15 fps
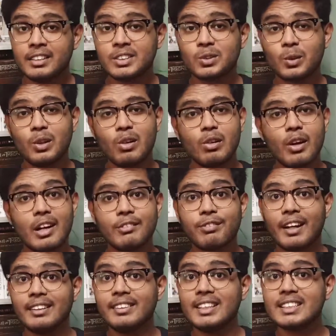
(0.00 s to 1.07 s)
So you'll not
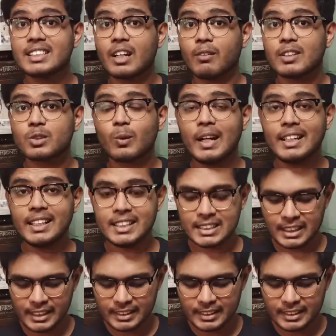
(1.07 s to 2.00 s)
find these covers quite easily.